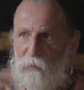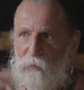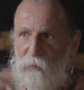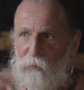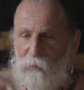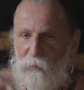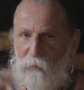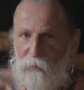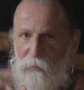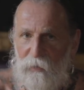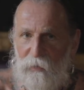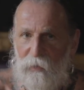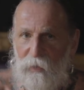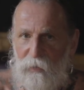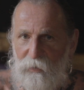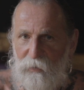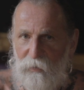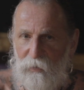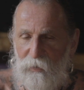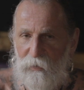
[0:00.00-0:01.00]
Uh, yeah,
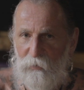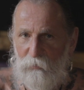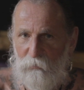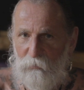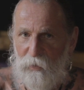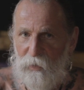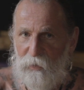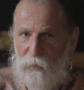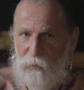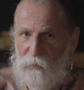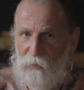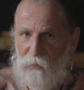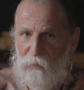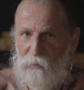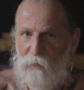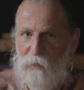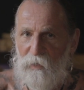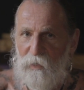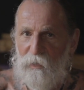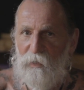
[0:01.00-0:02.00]
like a very
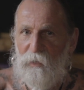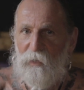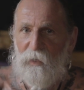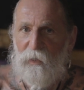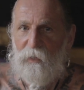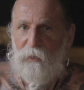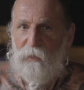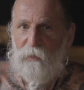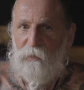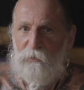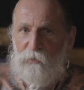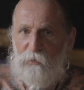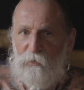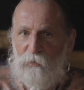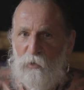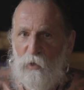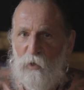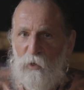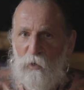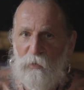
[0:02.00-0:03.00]

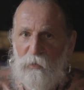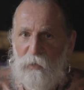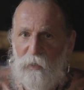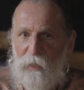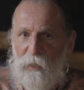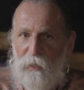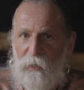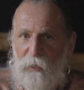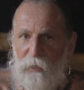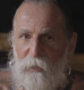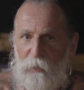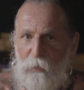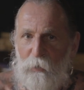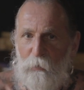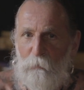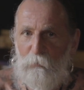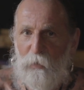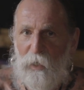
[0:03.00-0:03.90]
strong uh,